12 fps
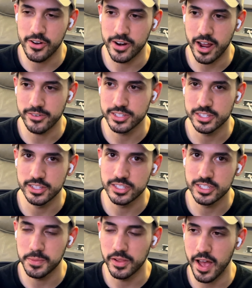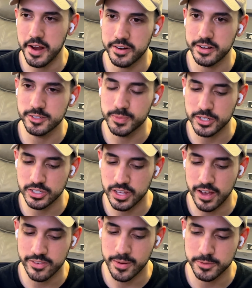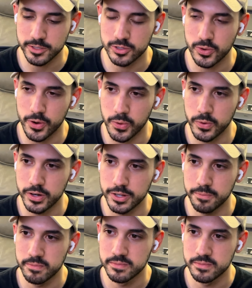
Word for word: and I was seeing the similarity, especially after episode 21,